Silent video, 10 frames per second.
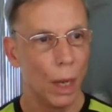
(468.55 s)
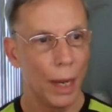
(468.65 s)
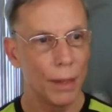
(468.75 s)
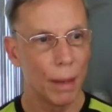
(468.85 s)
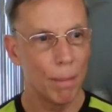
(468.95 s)

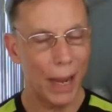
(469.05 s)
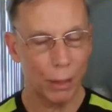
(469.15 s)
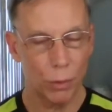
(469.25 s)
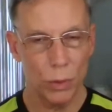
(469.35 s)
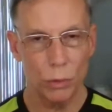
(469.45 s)
In the
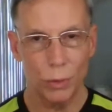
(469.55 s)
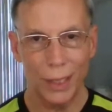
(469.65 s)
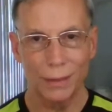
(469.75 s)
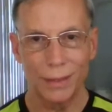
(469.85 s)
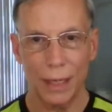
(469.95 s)

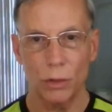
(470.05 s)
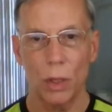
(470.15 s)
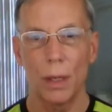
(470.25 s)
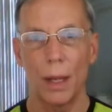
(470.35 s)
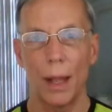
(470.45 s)
macronutrient section,